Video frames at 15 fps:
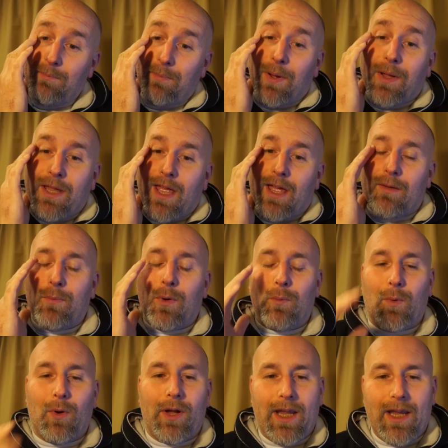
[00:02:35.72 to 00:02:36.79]
but yeah,
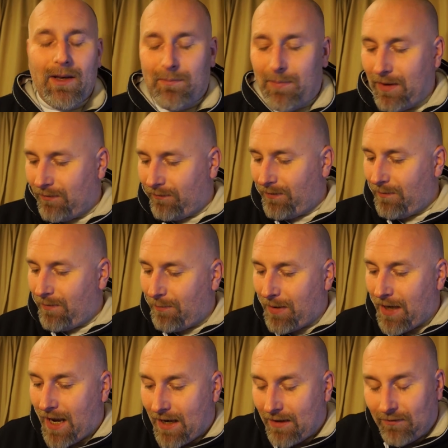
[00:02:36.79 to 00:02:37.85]
what he had built from the
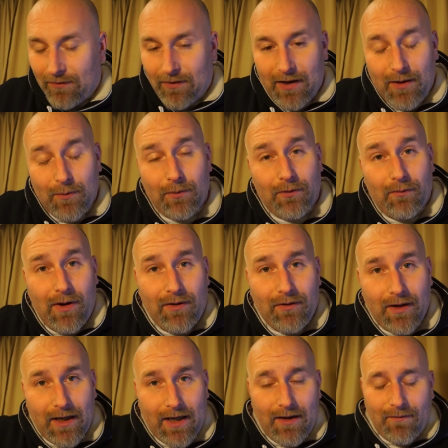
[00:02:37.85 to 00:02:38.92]
plans that he was
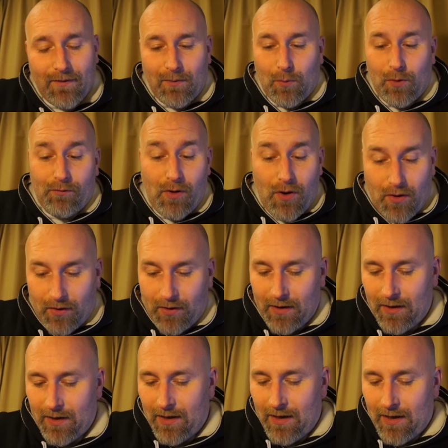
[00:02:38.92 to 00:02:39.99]
originally given were wrong.
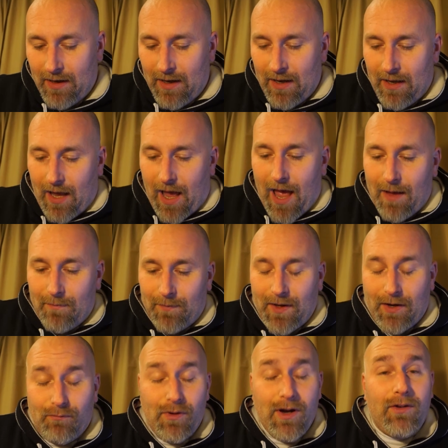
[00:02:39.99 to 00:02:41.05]

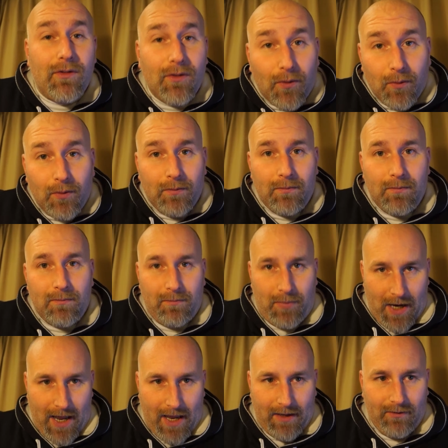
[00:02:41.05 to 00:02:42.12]
The original
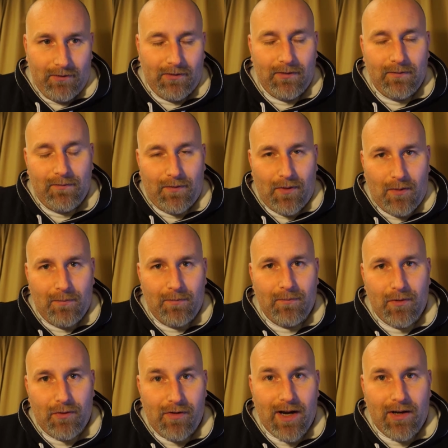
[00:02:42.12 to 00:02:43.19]
plans from
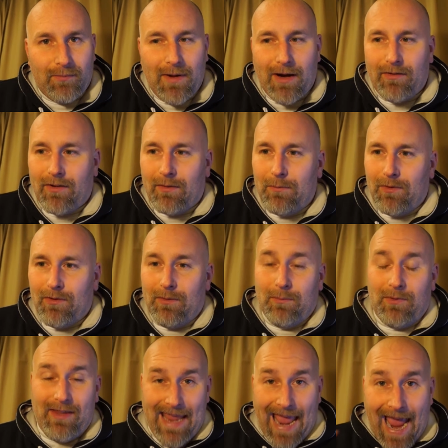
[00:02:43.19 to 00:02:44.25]
Greenwich Maritime Museum,
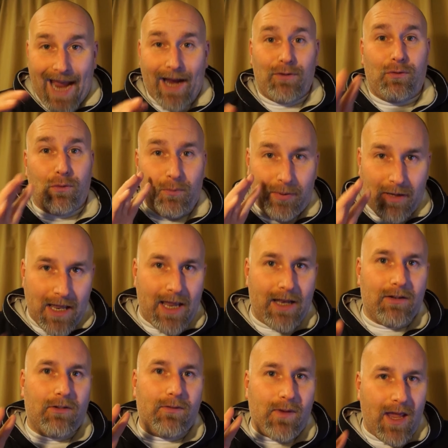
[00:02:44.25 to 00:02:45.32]
the actual
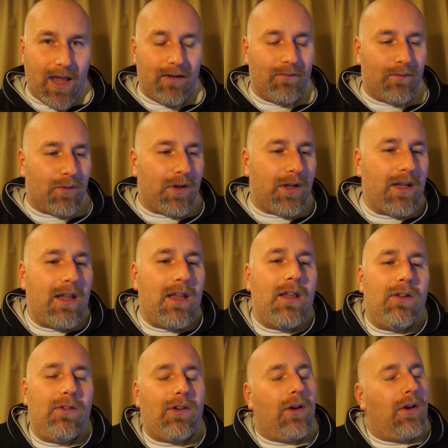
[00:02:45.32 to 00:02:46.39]
plans for Envoy,
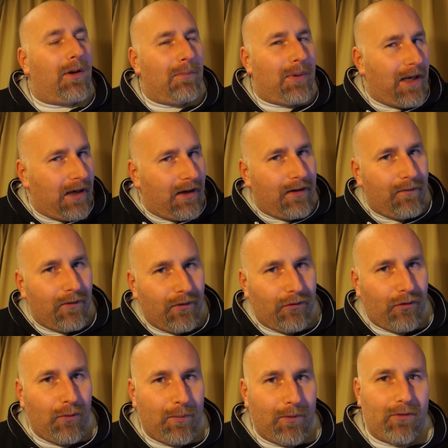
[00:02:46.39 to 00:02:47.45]
showed a completely different
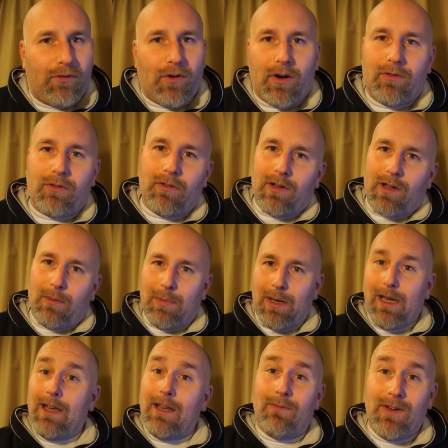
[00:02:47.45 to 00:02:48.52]
superstructure and a
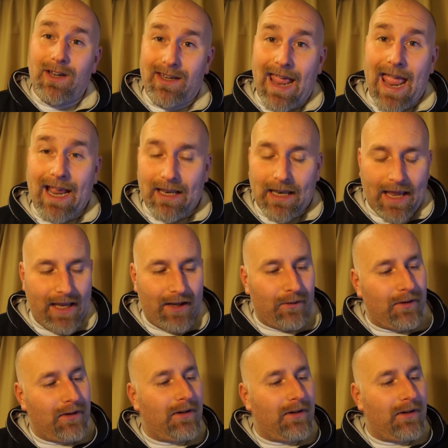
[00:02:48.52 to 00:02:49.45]
completely different deck layout.